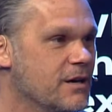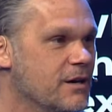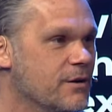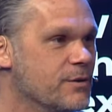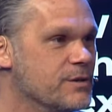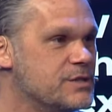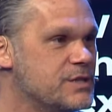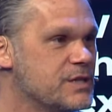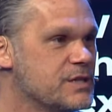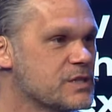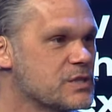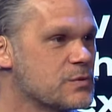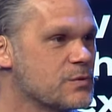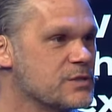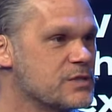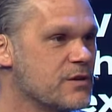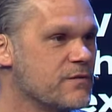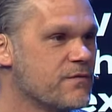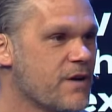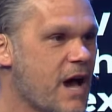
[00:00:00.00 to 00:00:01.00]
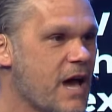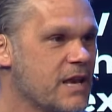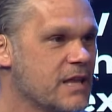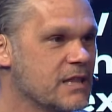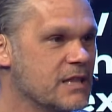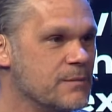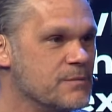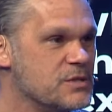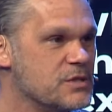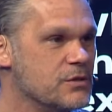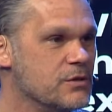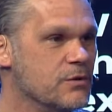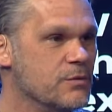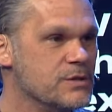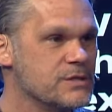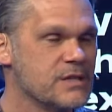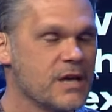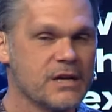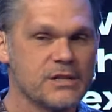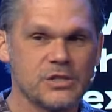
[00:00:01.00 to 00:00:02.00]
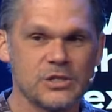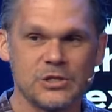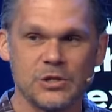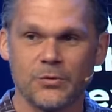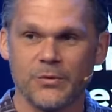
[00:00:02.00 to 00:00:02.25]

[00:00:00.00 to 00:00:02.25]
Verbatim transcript: What Jesus was inviting them to was not just